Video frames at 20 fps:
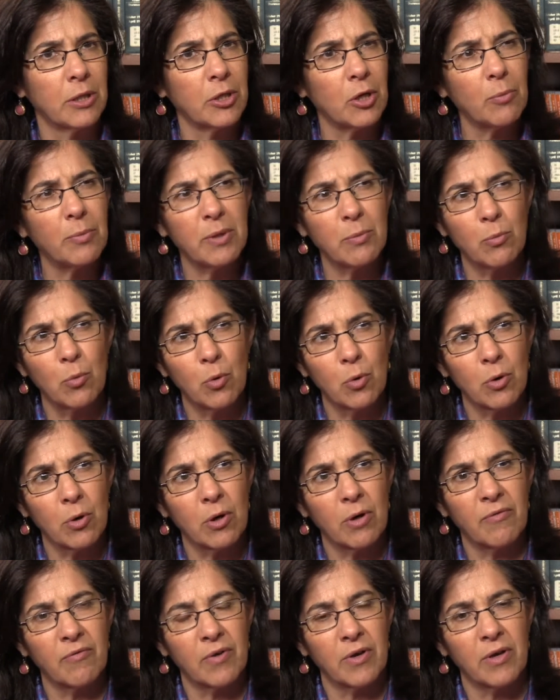a little bit more
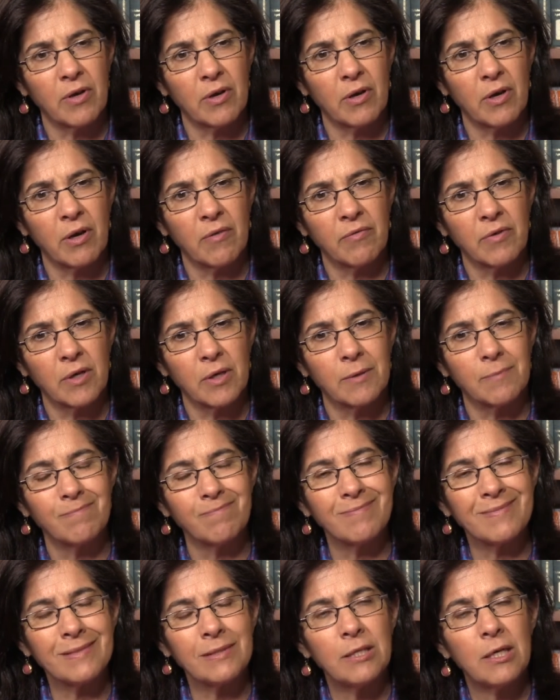of a of a
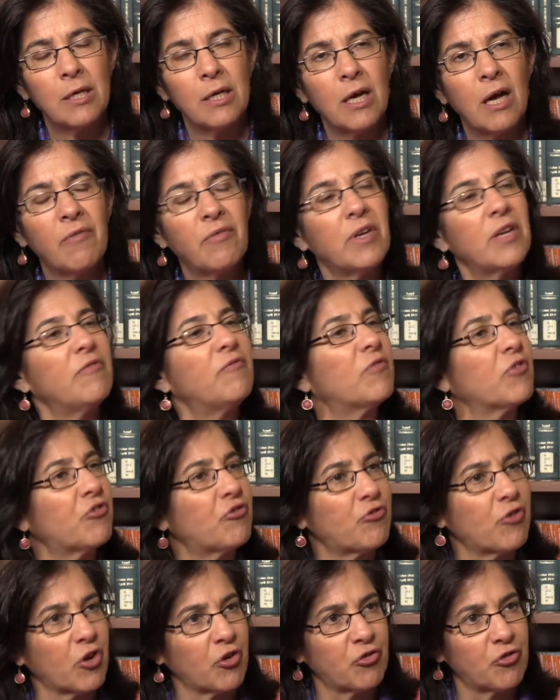of an
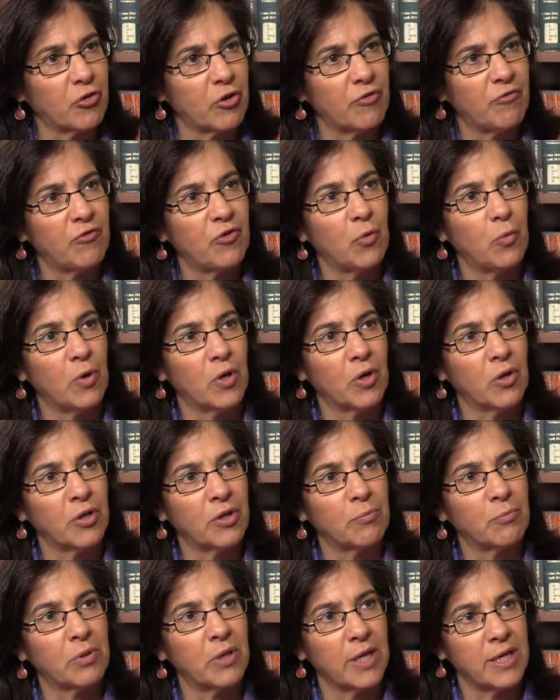infrastructure, if you will,
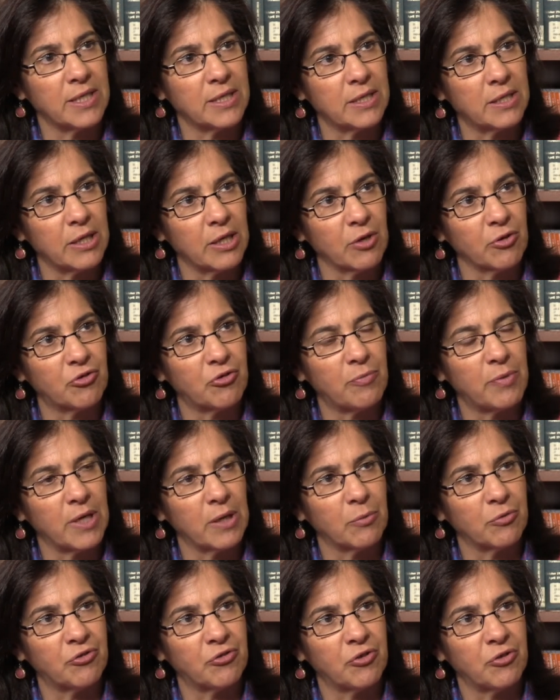in mm-hmm. place there to be
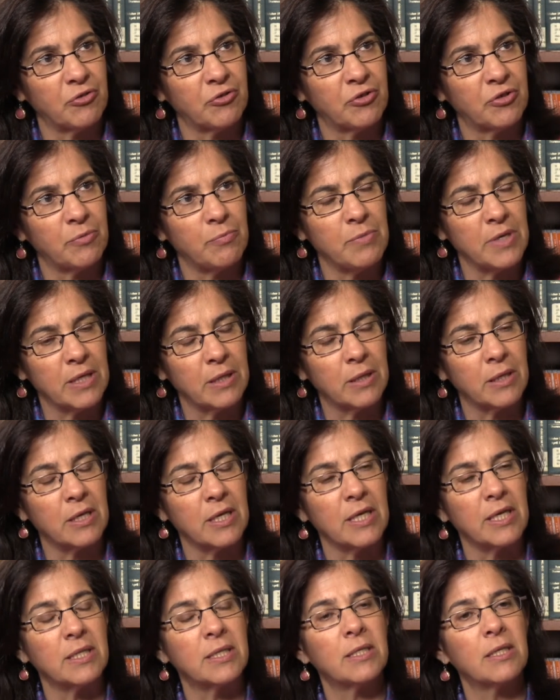able to to meet the
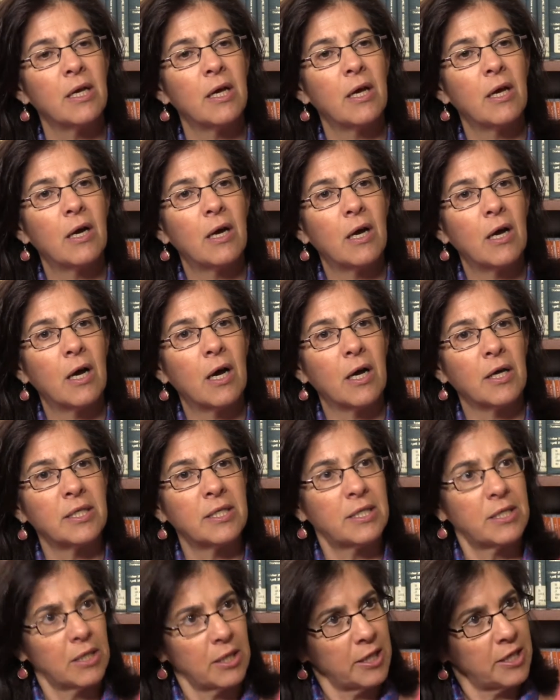needs. Uh,
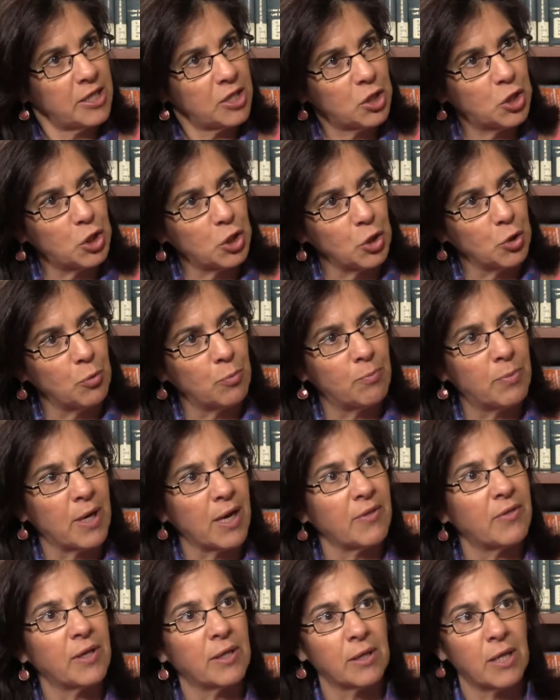it's still an issue, but
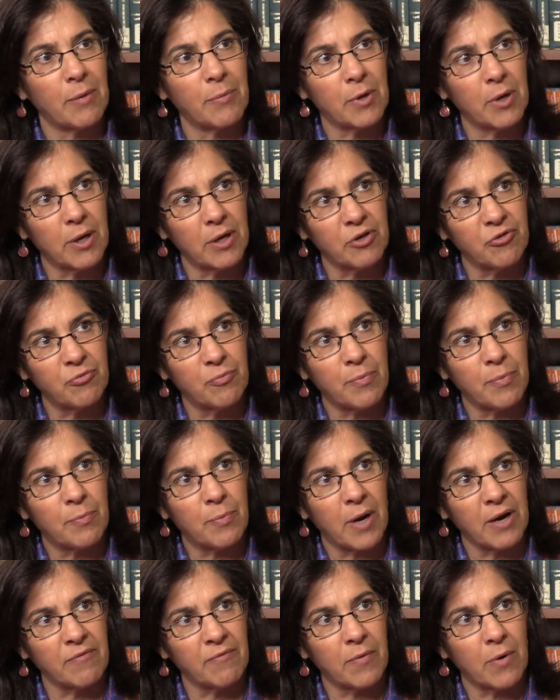I think Lebanon is
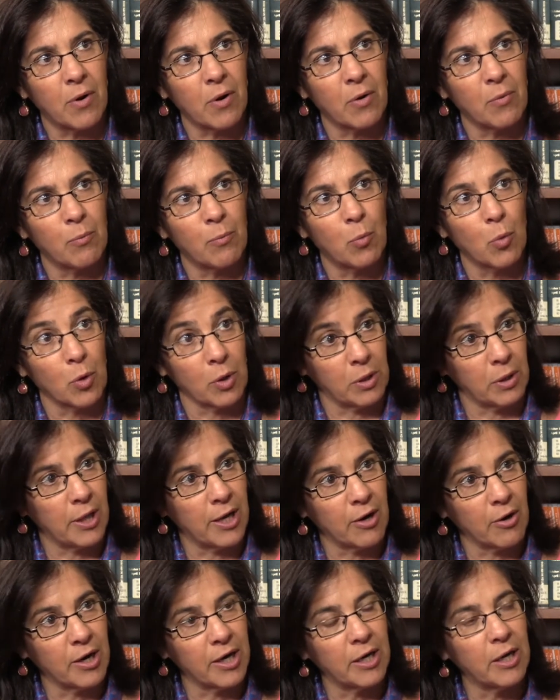by far more
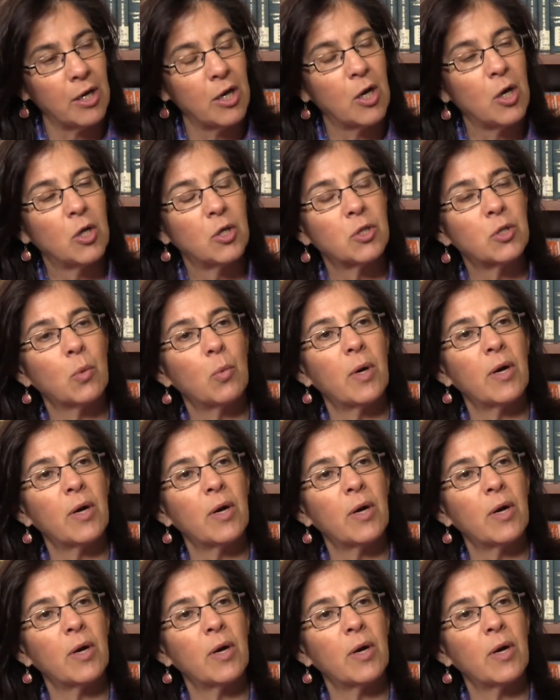glaring. Mm-hmm. So,